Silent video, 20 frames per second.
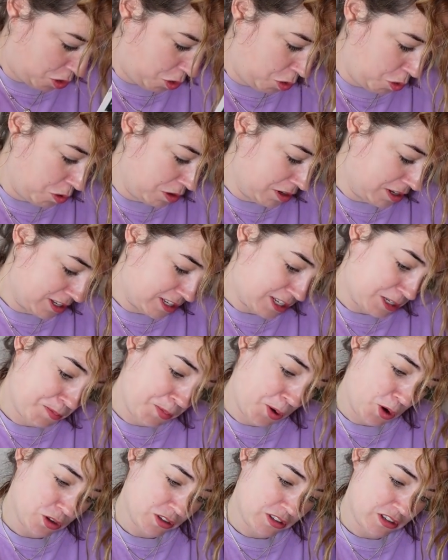Oh,
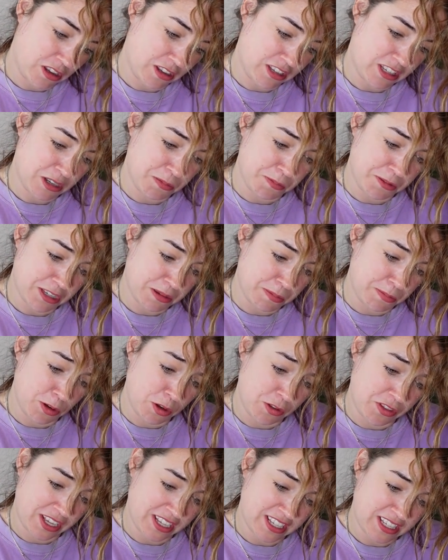
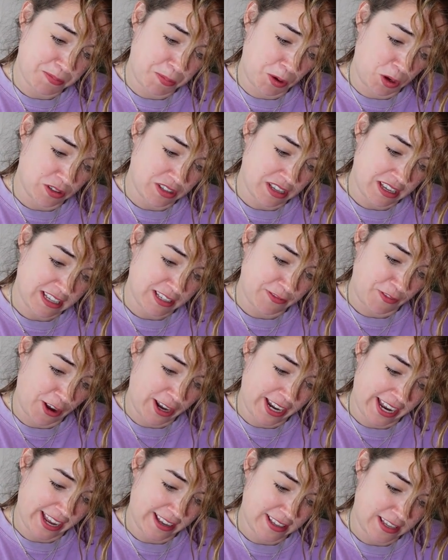smoothing spot
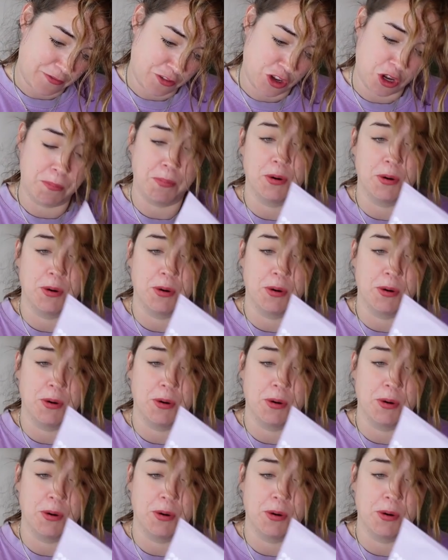exfoliator for your